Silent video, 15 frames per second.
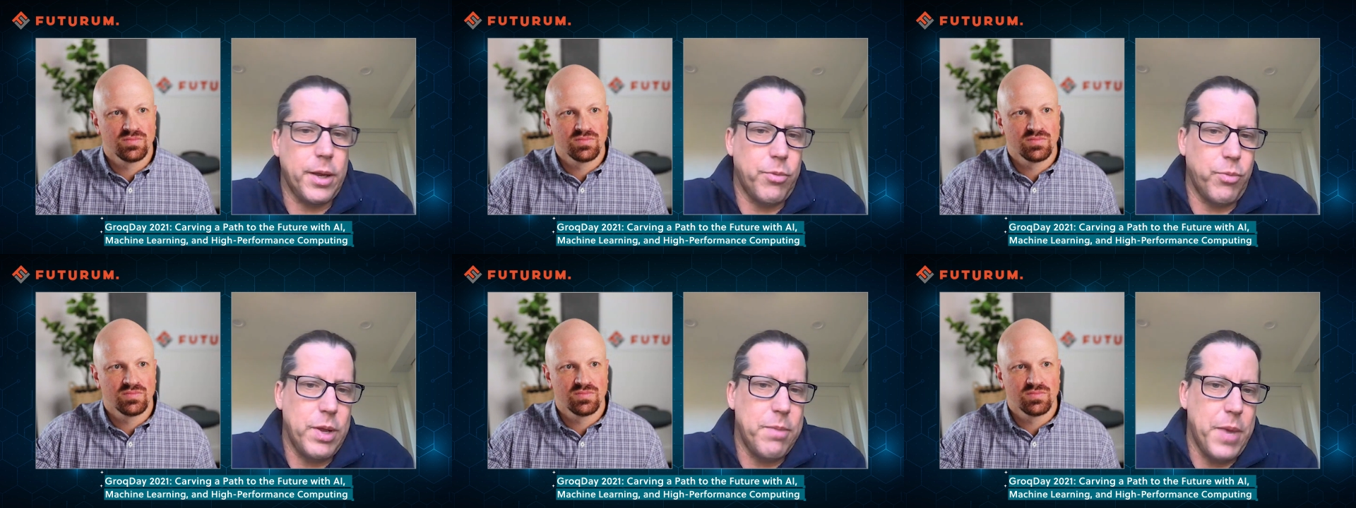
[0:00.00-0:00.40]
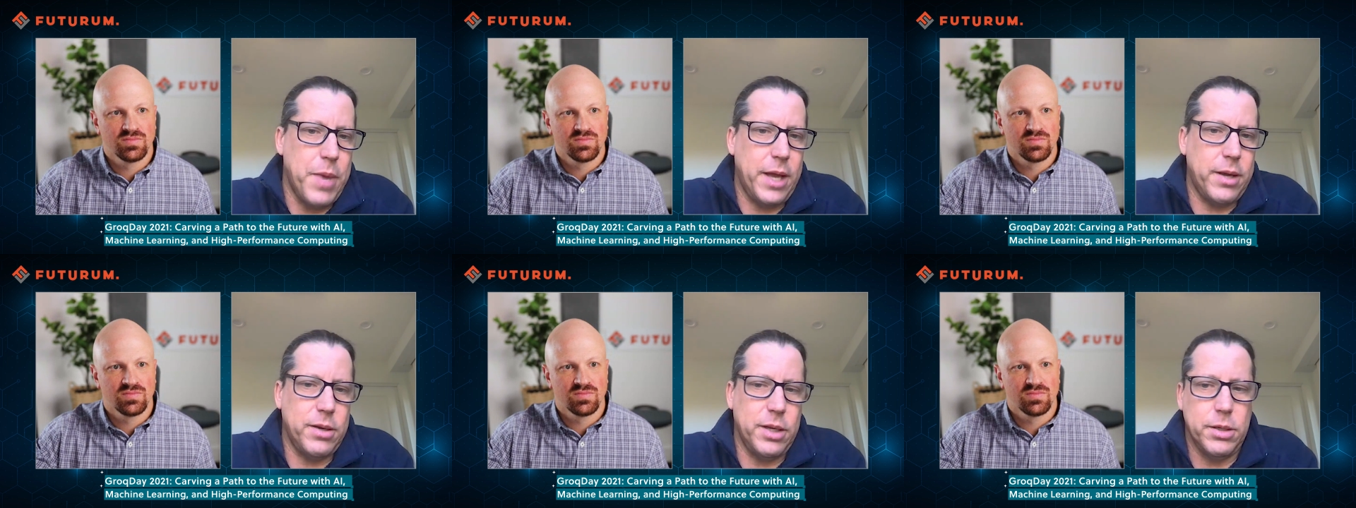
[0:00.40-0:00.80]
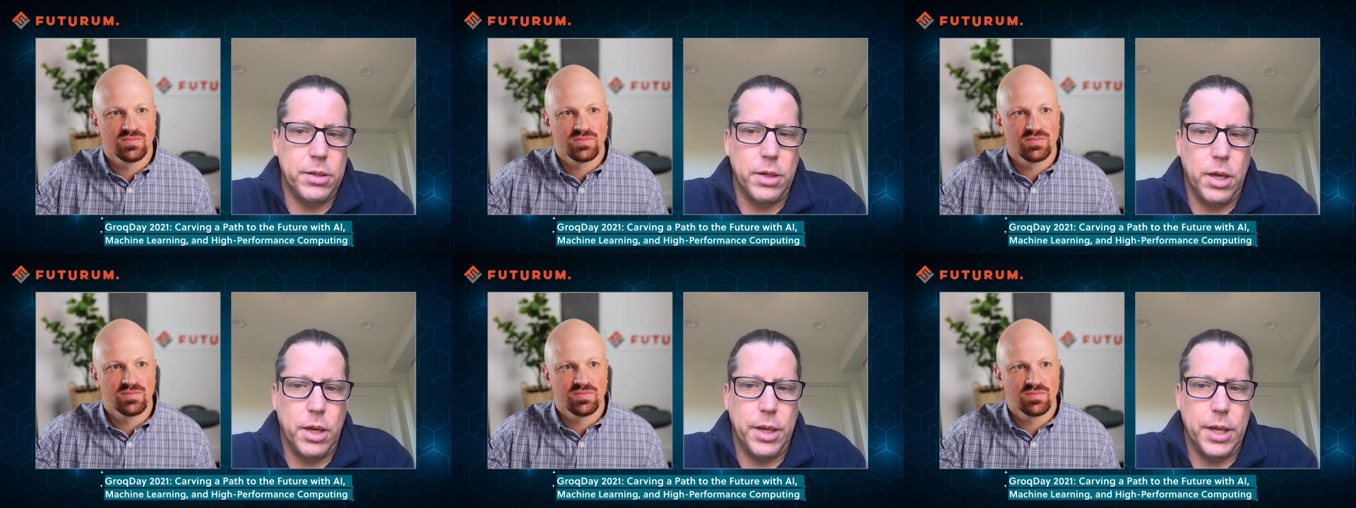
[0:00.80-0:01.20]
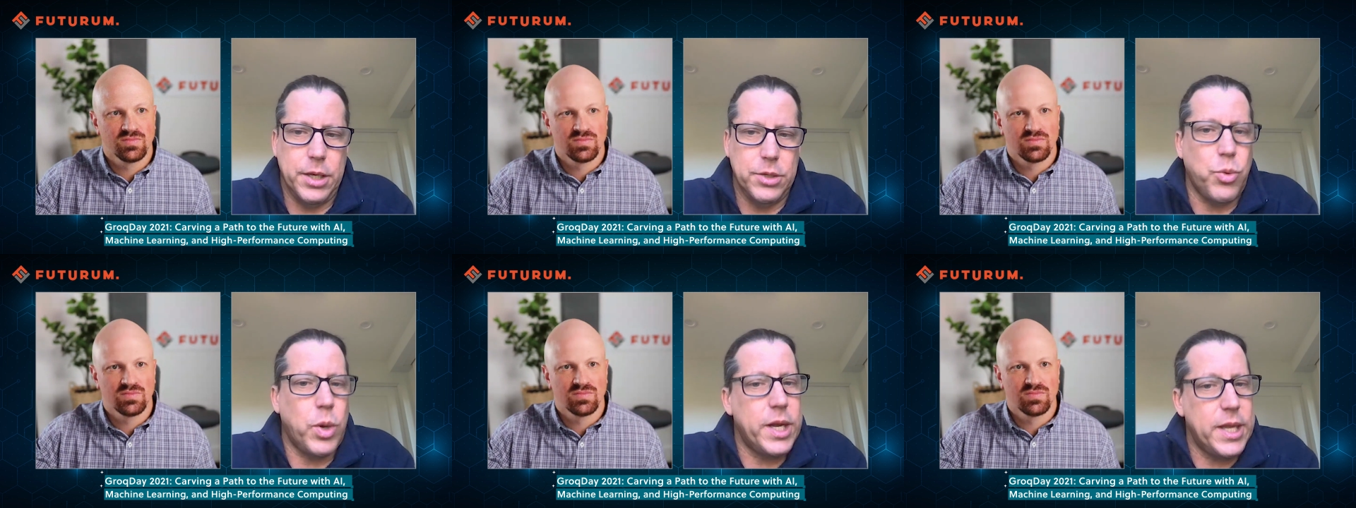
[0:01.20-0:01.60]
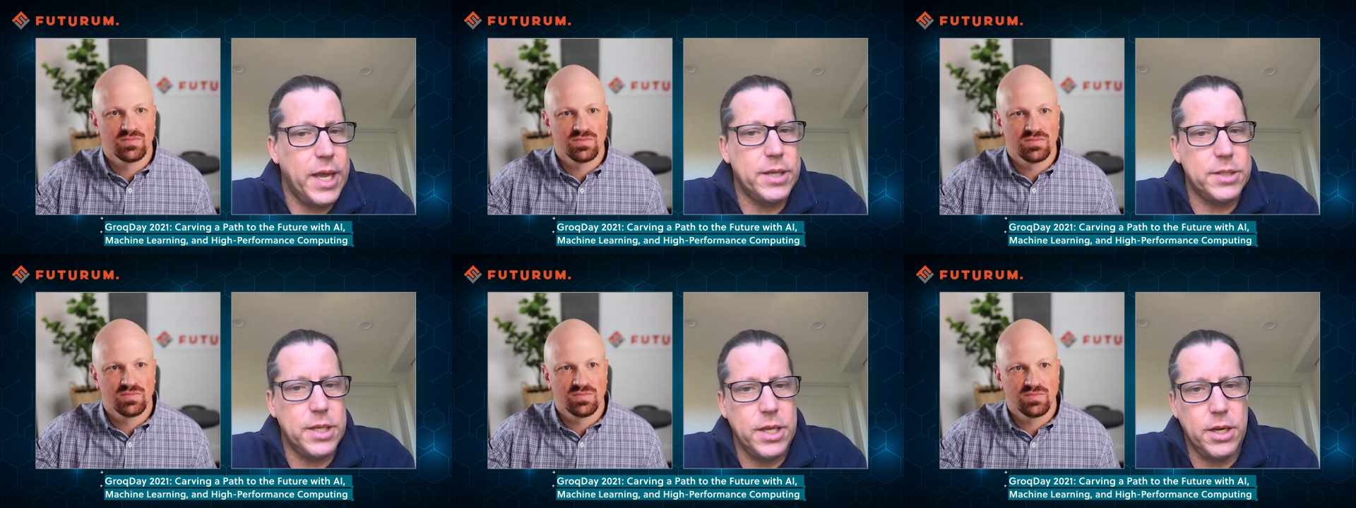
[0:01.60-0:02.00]
Speaker 1: And we met in uh, in twenty
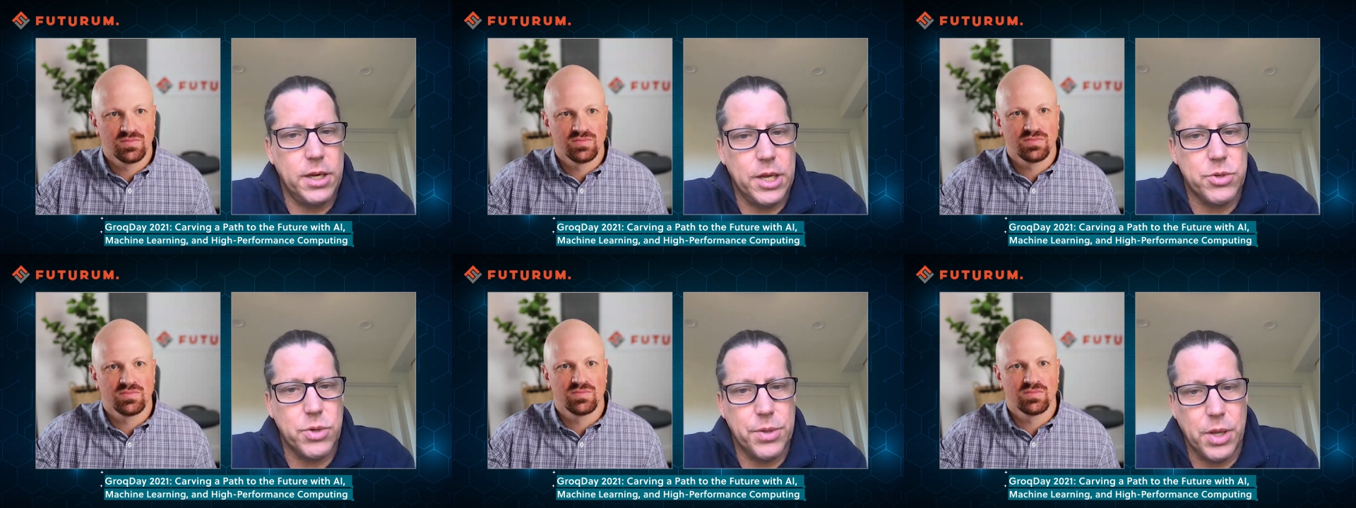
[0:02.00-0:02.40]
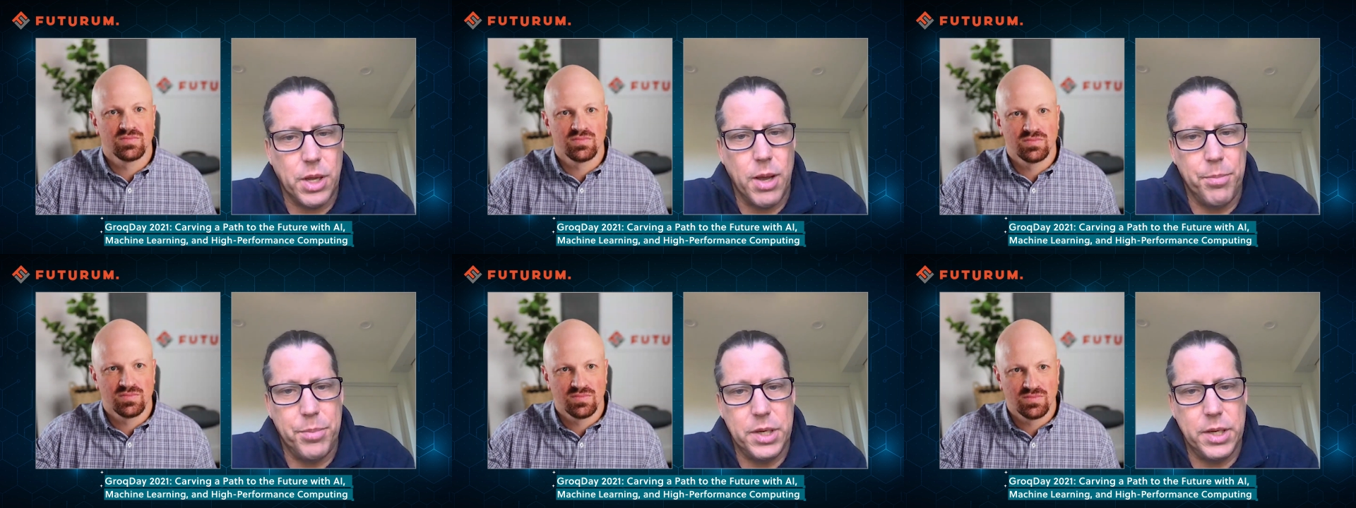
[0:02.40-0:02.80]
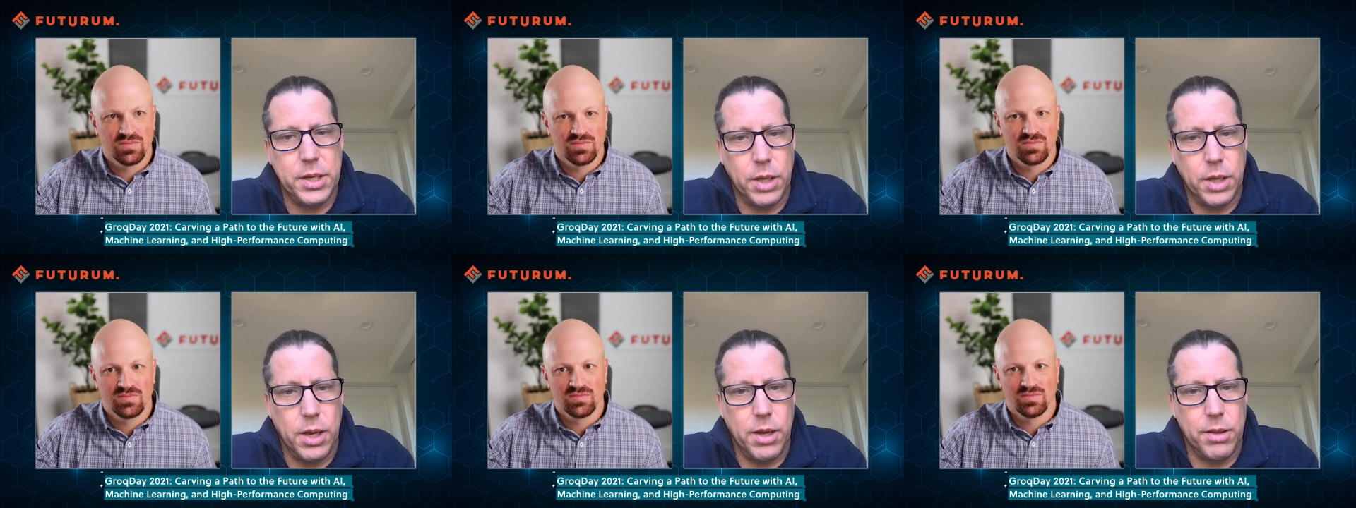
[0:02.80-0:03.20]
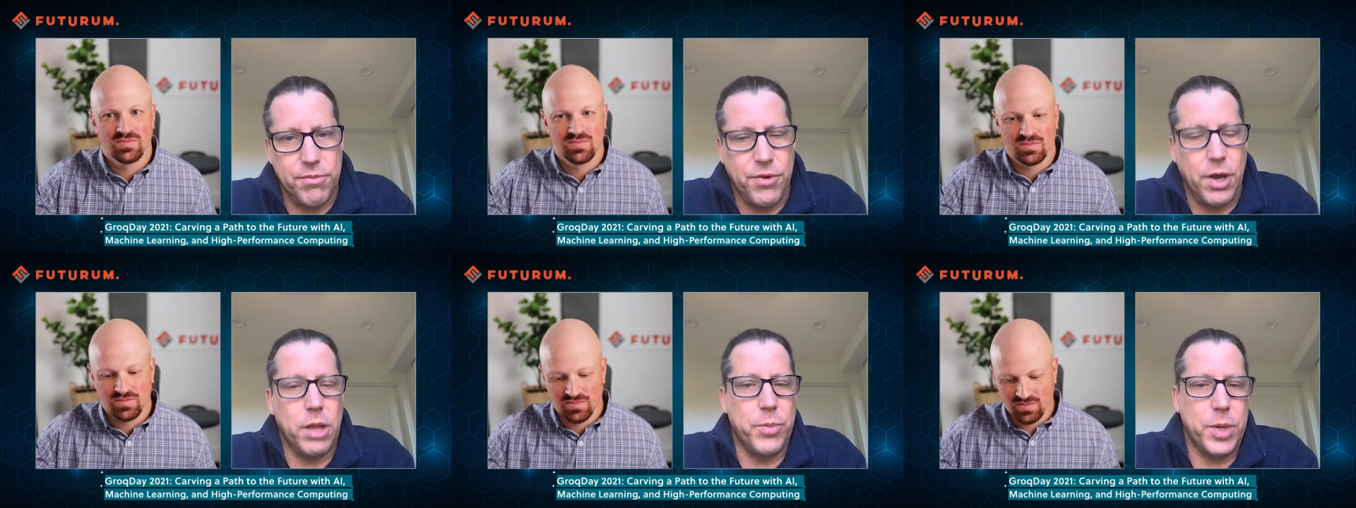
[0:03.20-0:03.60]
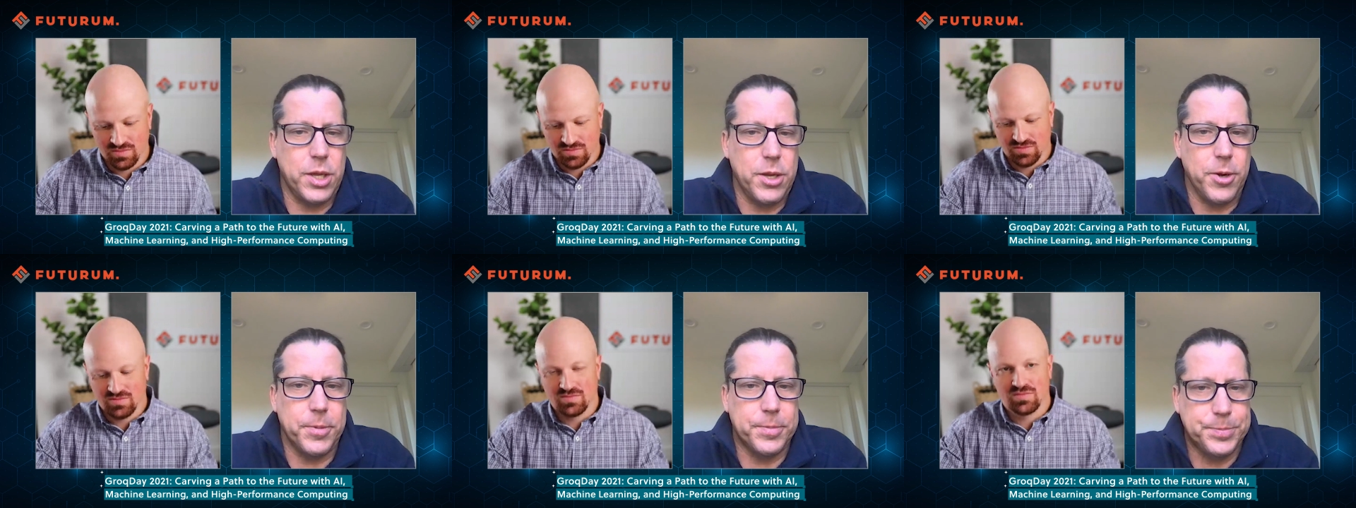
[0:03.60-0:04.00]
eighteen, and I joined the company uh, the following year.